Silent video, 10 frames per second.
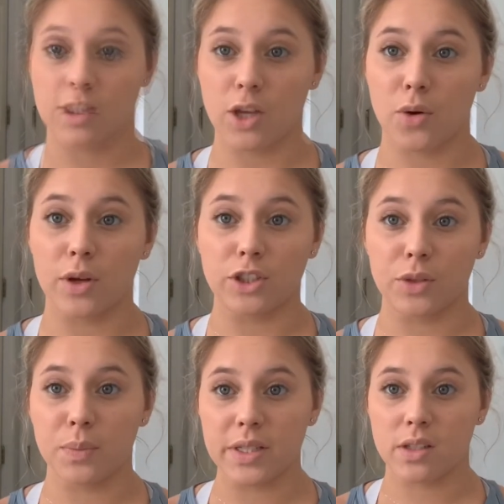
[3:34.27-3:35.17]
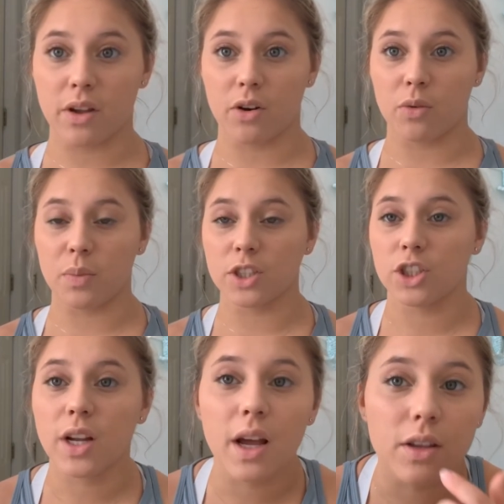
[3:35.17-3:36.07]
So it should be subtle, but
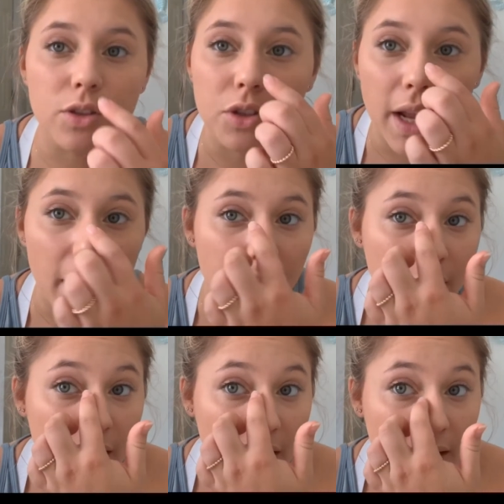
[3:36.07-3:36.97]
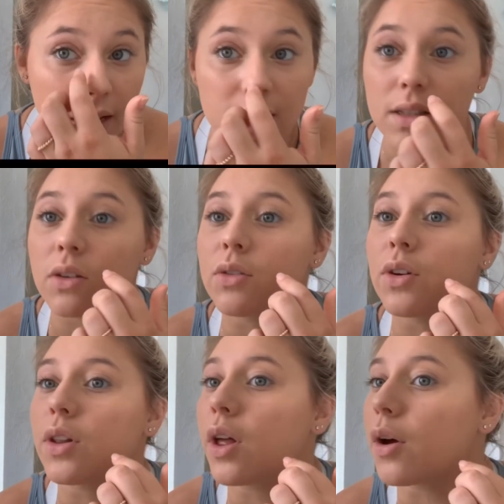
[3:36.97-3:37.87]
should, you should have like a nice little
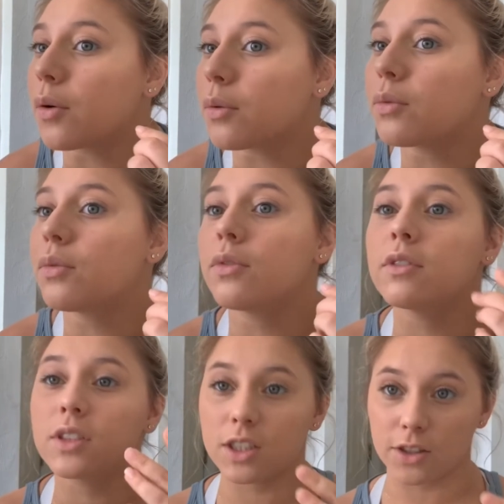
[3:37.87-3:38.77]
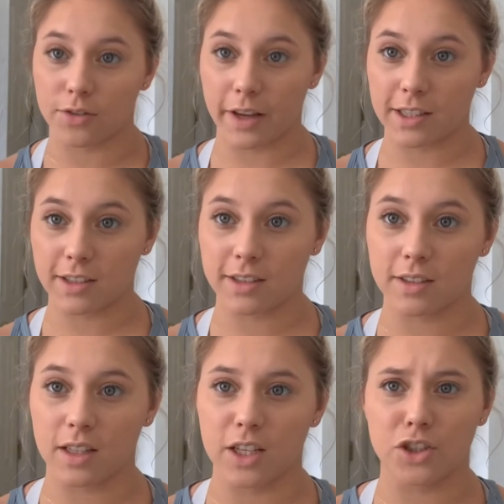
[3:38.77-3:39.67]
glow to your face.
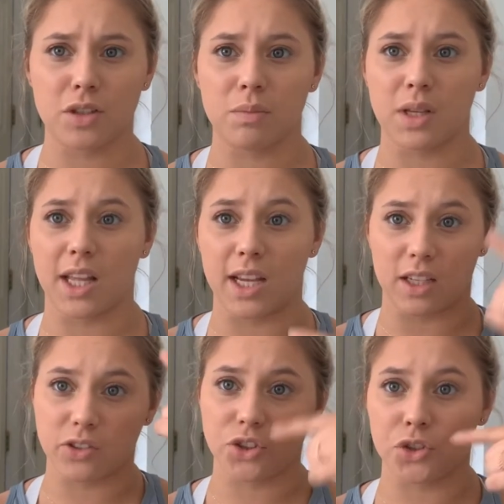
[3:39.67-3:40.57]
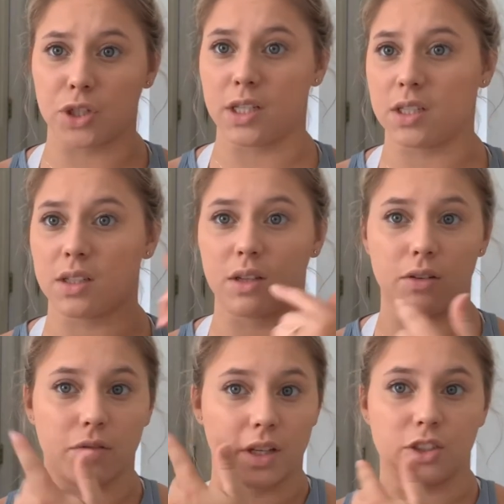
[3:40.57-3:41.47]
It shouldn't be like streaks
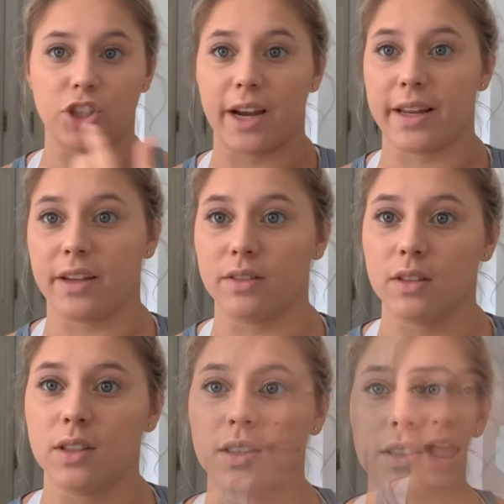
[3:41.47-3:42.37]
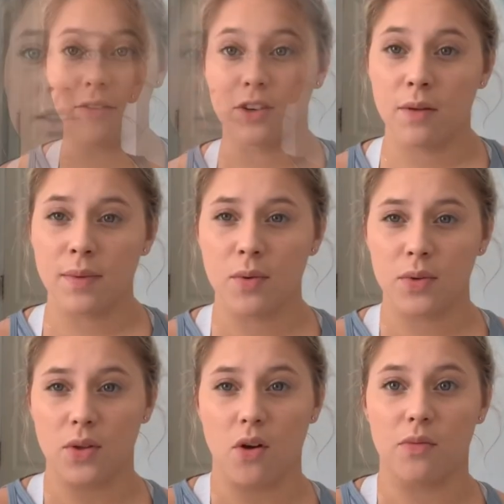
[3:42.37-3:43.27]
of like shine. After I'm done
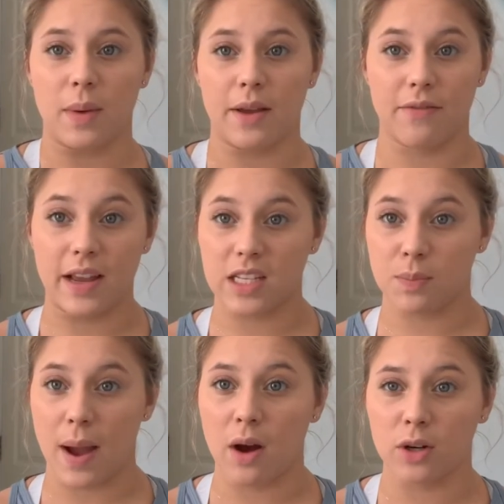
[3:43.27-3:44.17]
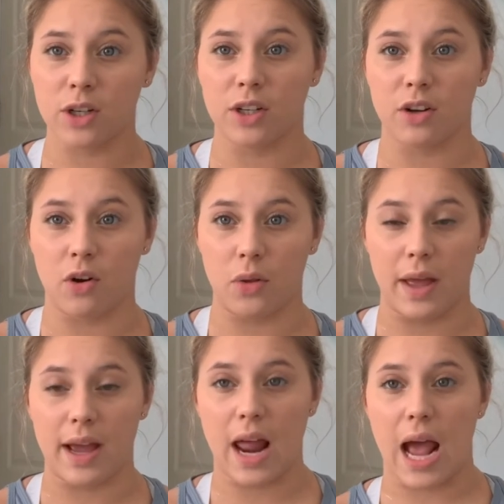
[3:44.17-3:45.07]
with all my face powder and all
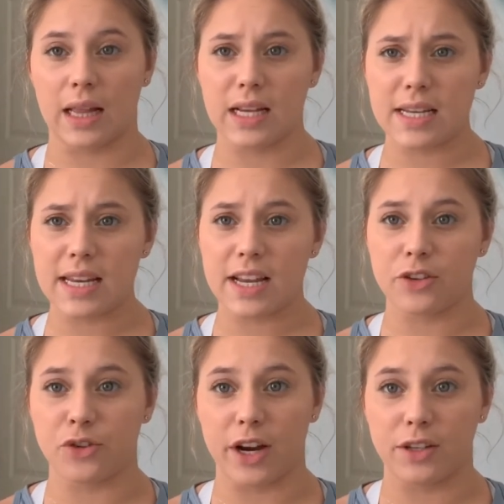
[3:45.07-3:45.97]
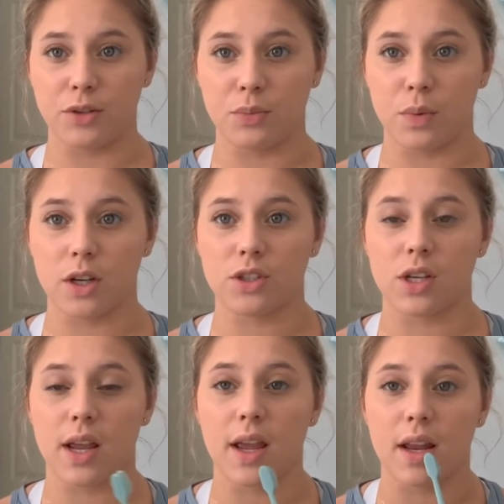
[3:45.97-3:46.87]
that, I like to take a dry toothbrush
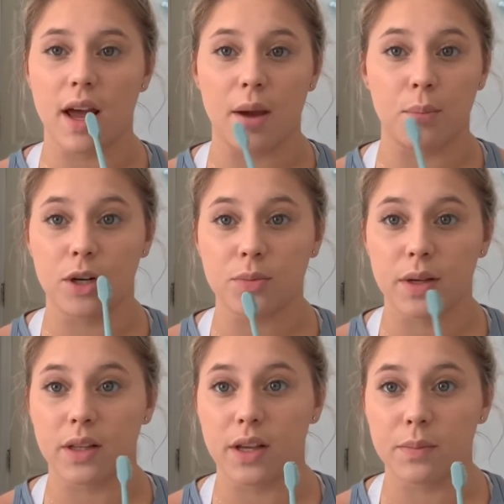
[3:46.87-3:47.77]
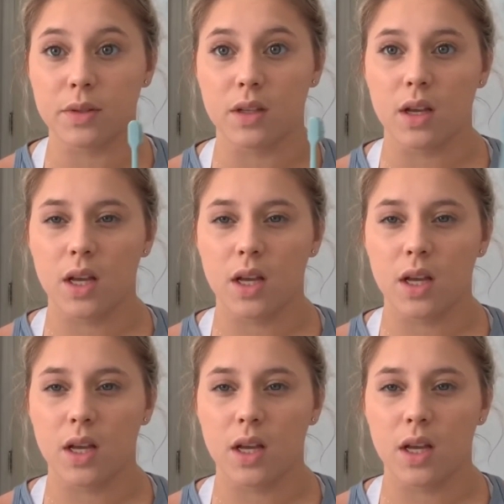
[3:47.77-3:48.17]
and I brush my lips.